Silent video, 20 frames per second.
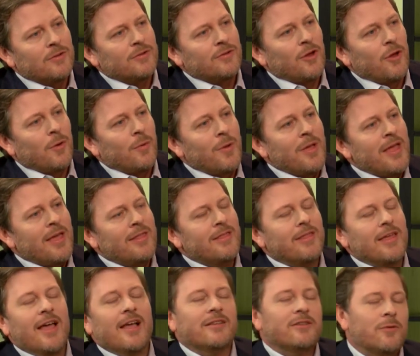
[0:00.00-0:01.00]
So
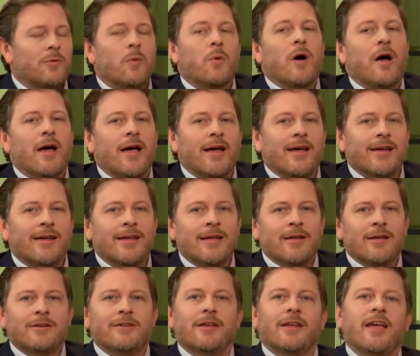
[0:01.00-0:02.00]
that's why,
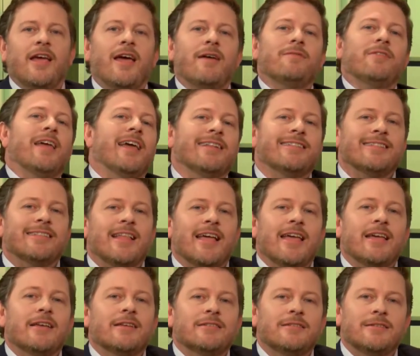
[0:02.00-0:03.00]
to have that
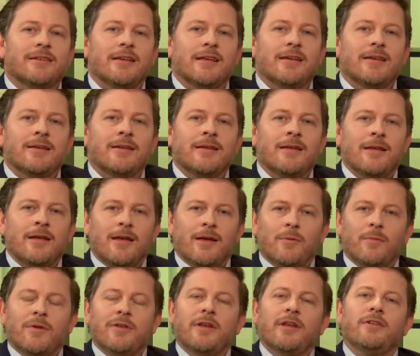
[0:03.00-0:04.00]
legacy,
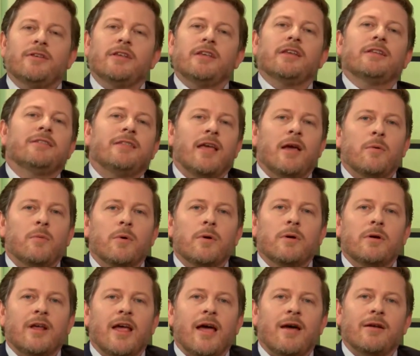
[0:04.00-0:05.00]
we need to get that
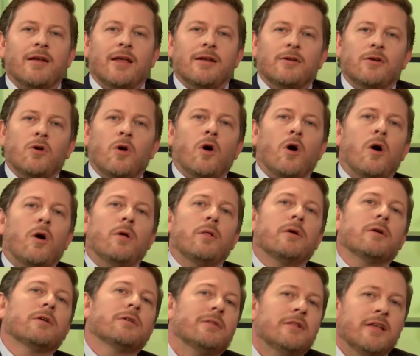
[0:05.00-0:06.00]
word out and call
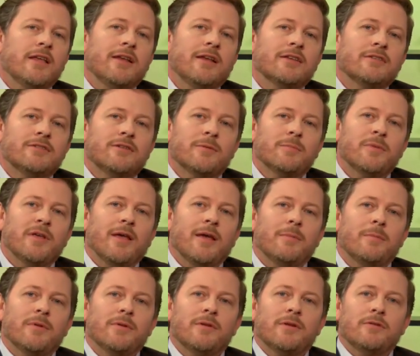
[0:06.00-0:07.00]
our clinics to be
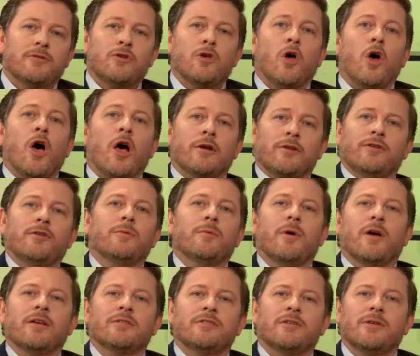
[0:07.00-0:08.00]
able to talk
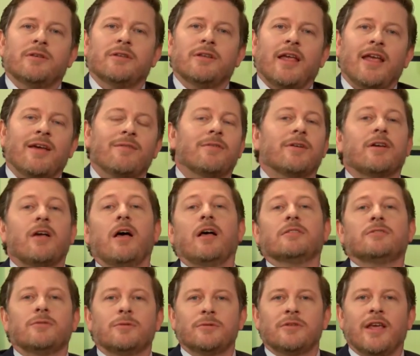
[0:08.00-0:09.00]
to us and have a
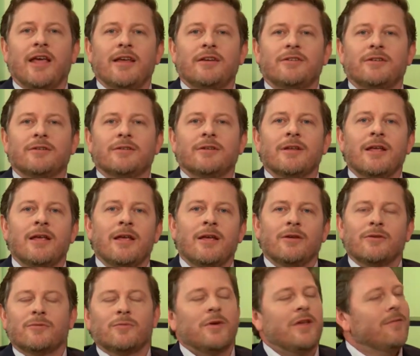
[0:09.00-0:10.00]
consultation,
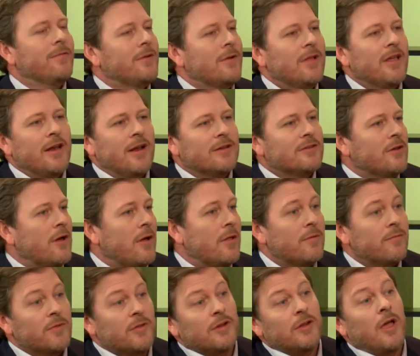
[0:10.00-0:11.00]
because we have clinics
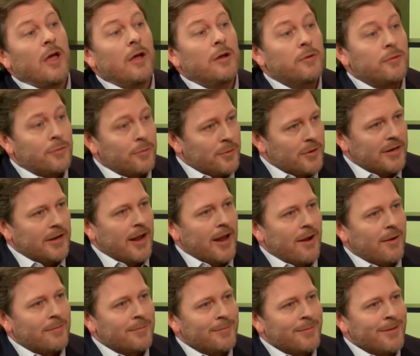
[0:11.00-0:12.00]
all over the country
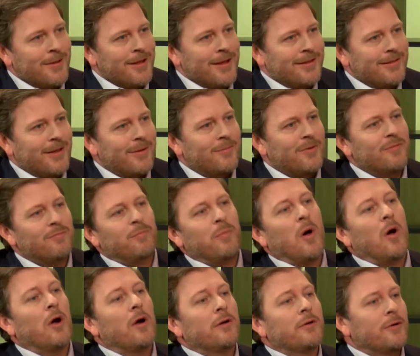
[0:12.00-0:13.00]
now yeah. that we've
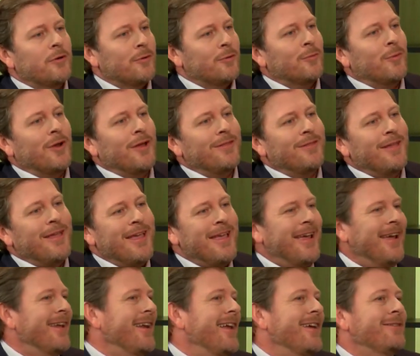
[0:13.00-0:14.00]
partnered with.
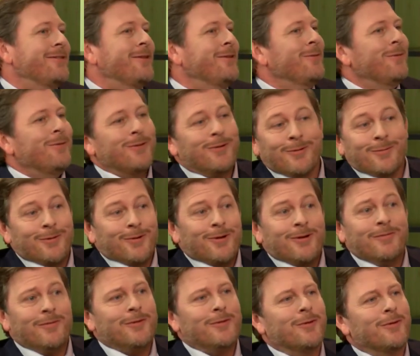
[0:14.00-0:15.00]
And actually, we're, we're
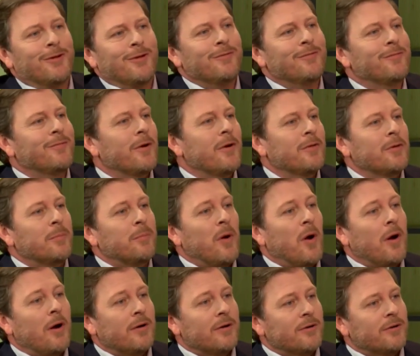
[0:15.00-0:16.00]
even looking for other
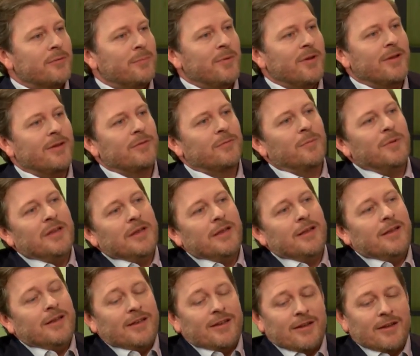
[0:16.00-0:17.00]
partners, because we
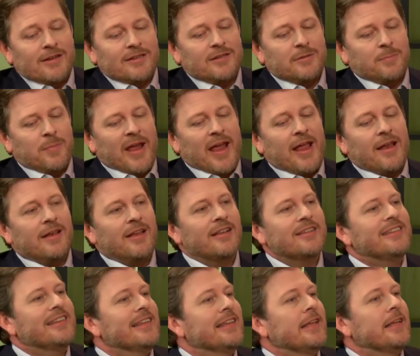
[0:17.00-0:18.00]
need to expand
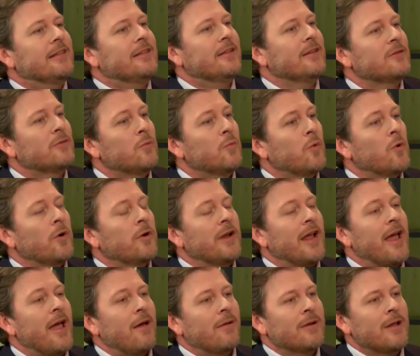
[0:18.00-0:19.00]
this and get this word
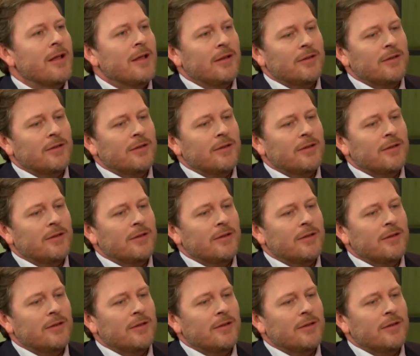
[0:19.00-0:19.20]
out.